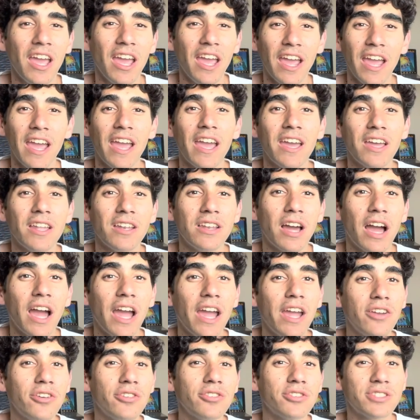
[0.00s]
And
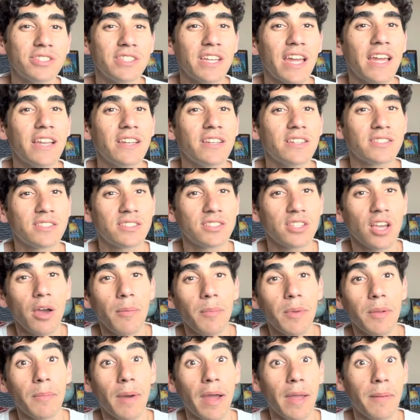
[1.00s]
I understand to some
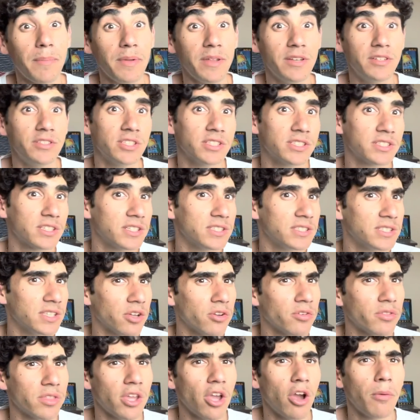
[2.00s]
it might be just because
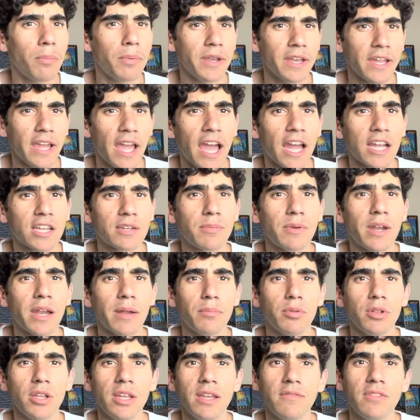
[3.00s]
they're the opening act, but I
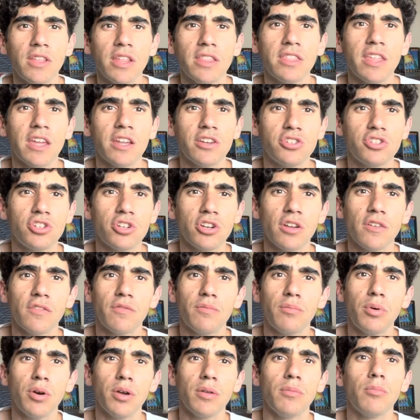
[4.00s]
believe that they should have
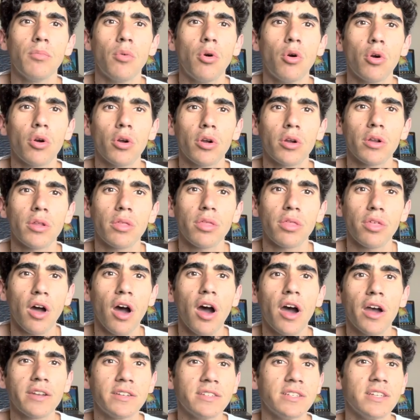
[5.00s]
put more
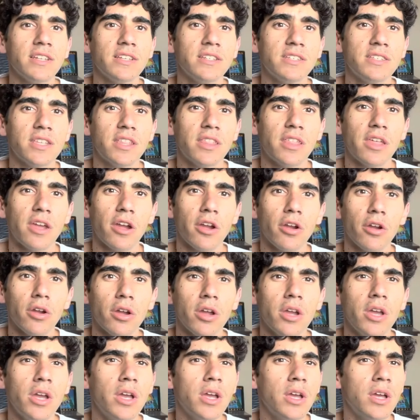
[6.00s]
thought into their
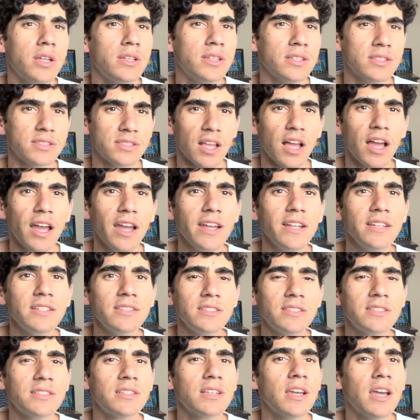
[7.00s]

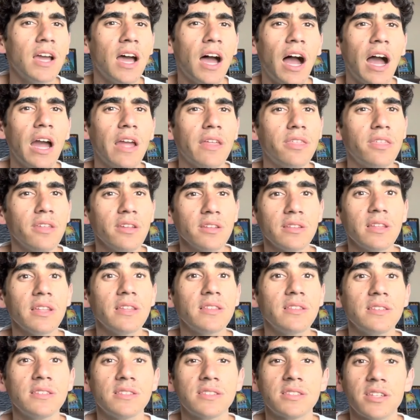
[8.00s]
designs. I think that
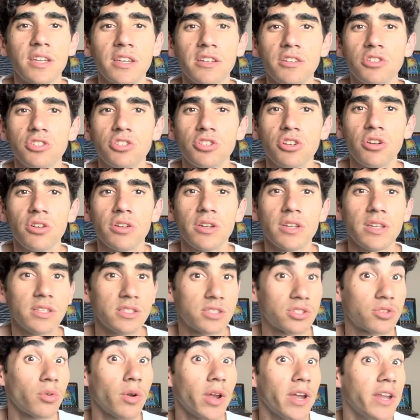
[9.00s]
this skin shirt is
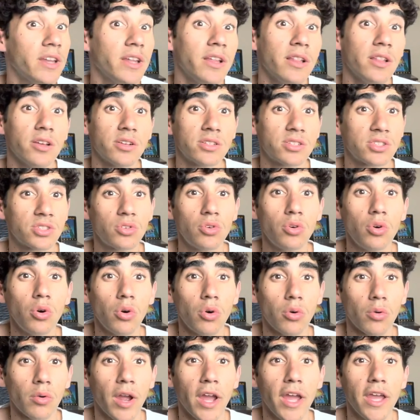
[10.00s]
great. It looks
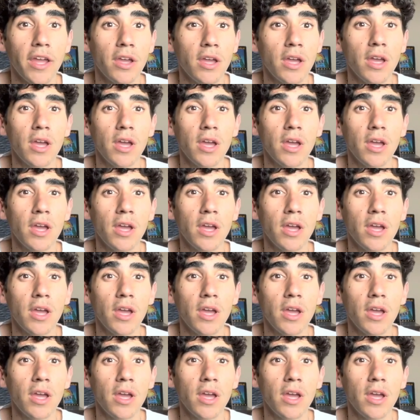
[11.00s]
cool, right?